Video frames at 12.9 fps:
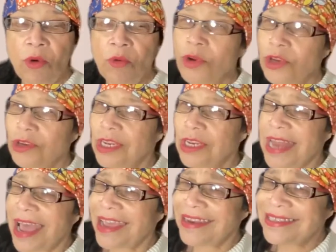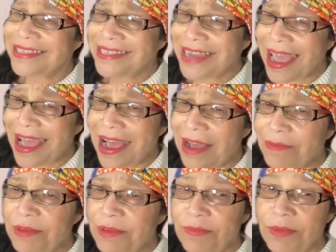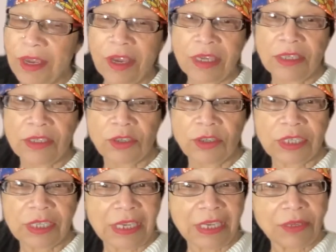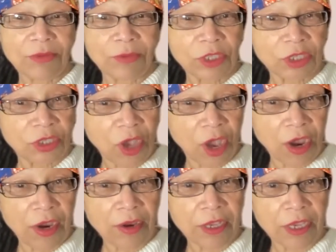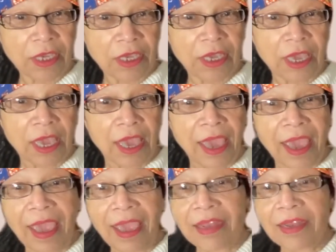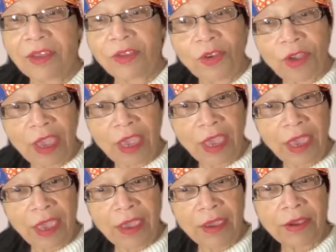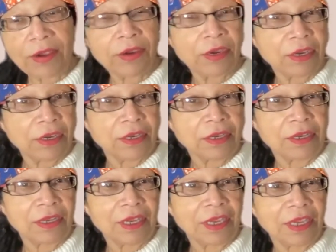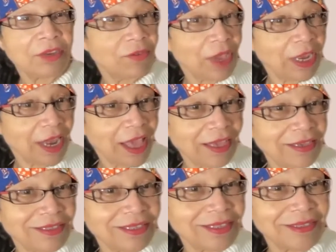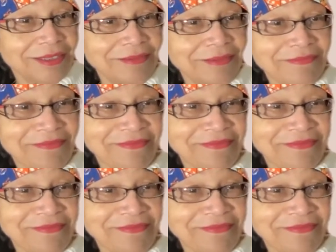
Were you denied a job because your skin was dark and your hair in dreadlocks?